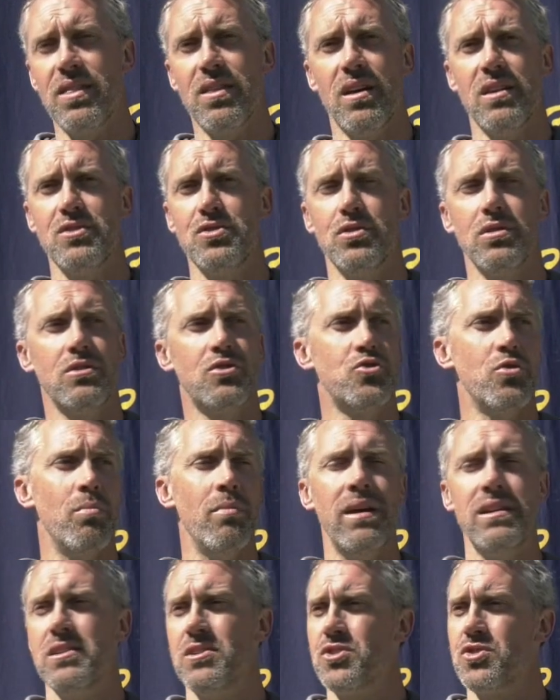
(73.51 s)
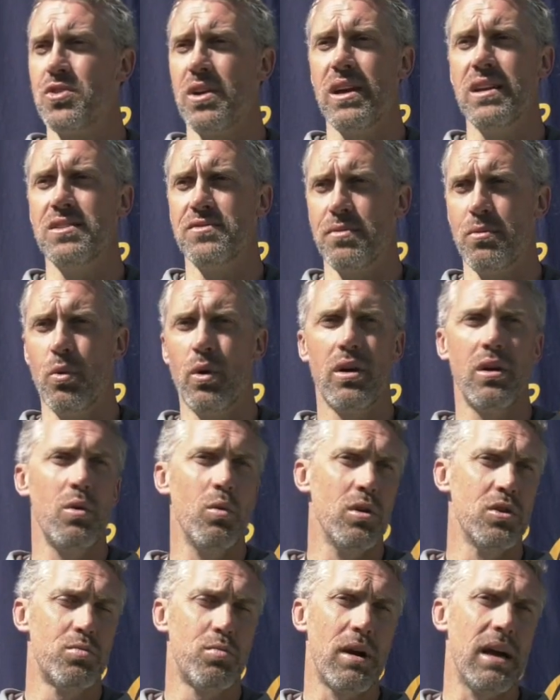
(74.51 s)
I thought took tremendous strides from where
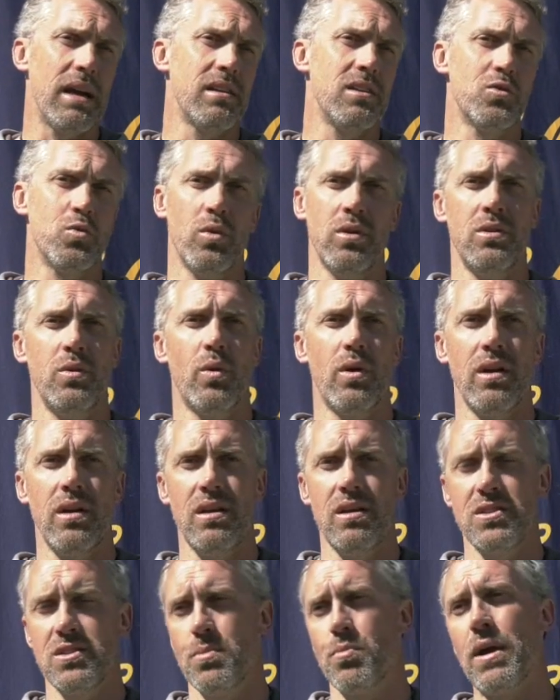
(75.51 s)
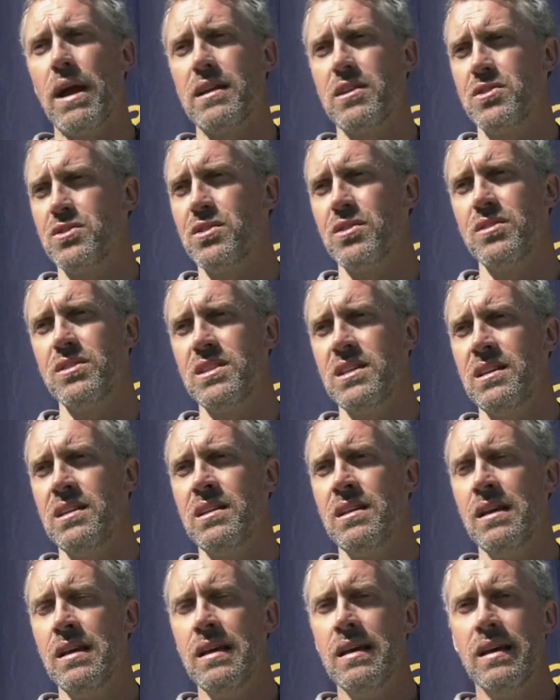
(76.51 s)
he was practice one to where he is at practice 13.
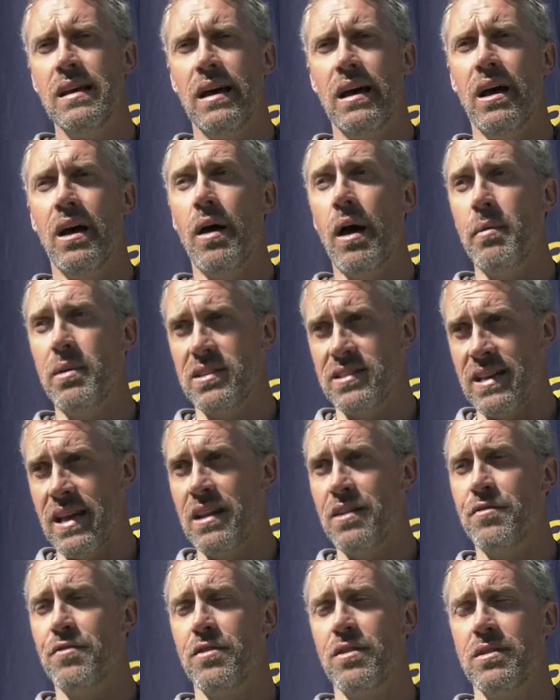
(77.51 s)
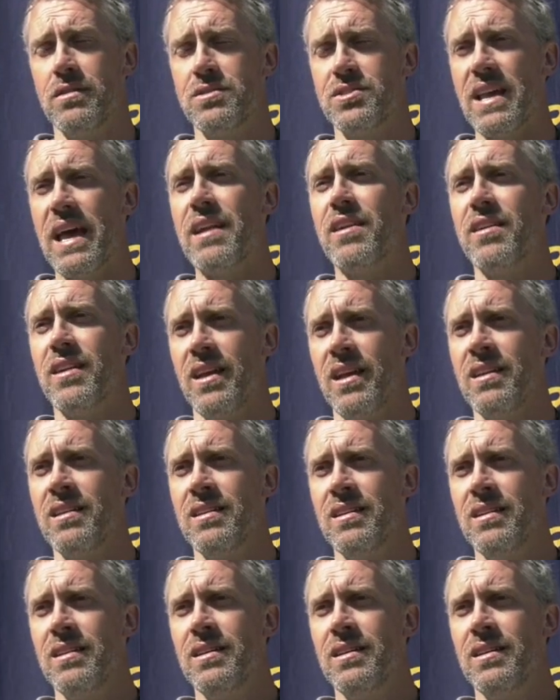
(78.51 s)
I'm excited for Saturday